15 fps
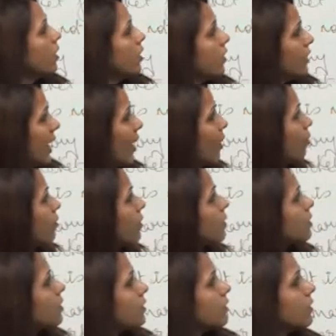Now,
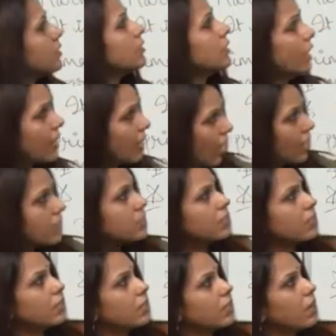there are
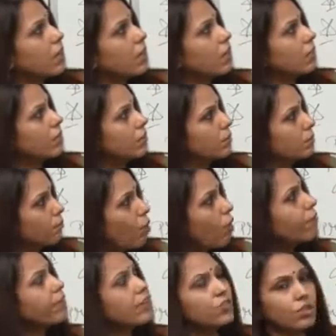certain more
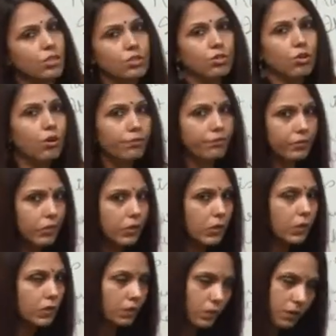features of
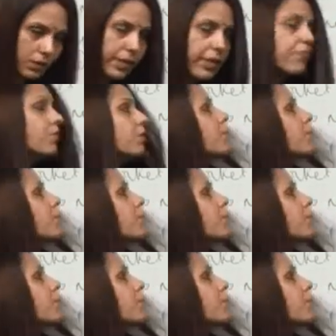secondary